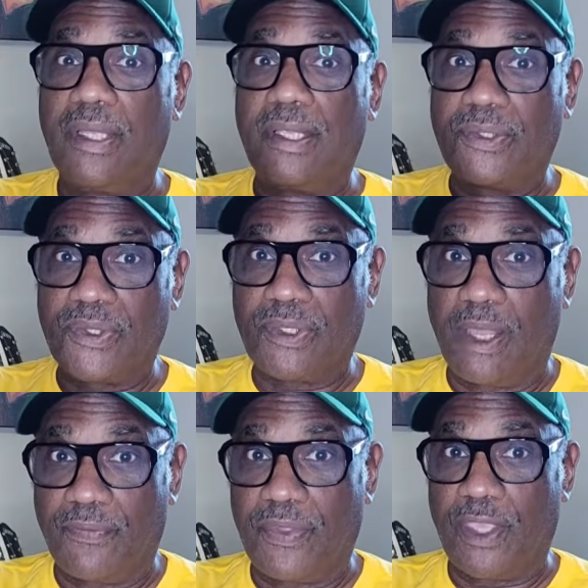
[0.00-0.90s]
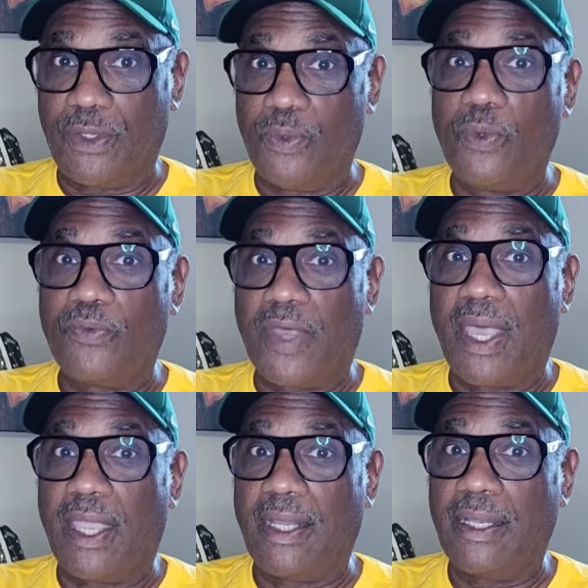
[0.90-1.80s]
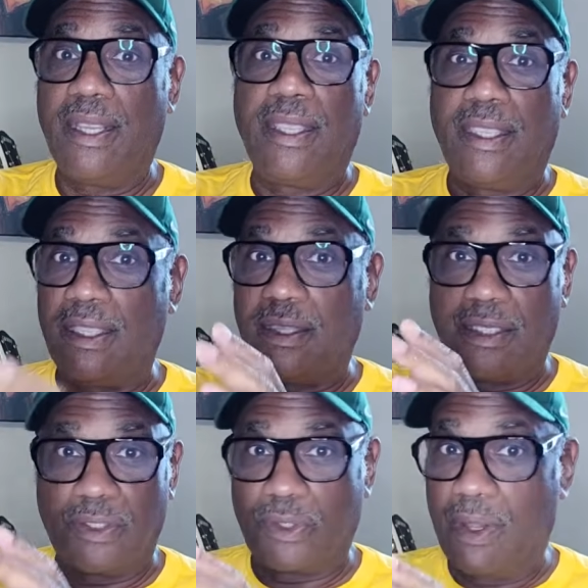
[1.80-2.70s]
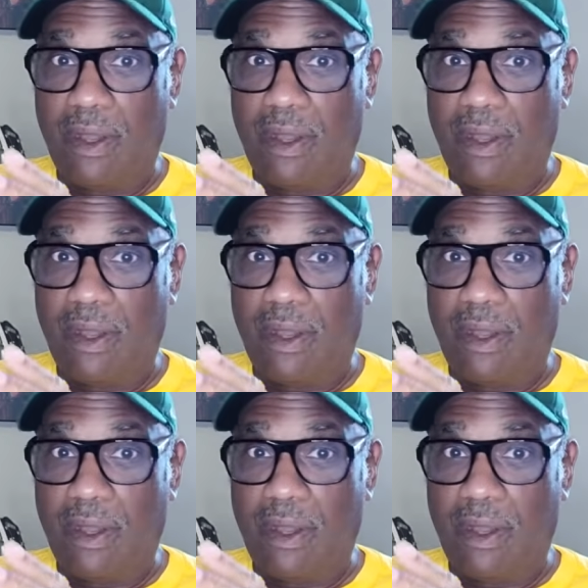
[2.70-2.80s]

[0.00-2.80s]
stuff that you will find in these